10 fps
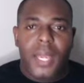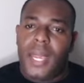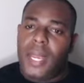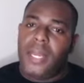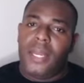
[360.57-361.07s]

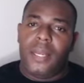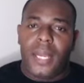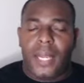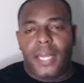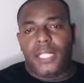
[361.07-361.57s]
and
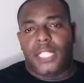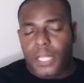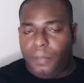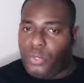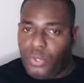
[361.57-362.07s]
they can
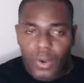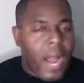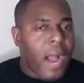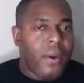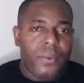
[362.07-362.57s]
ship to your
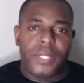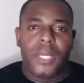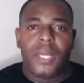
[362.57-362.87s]
house.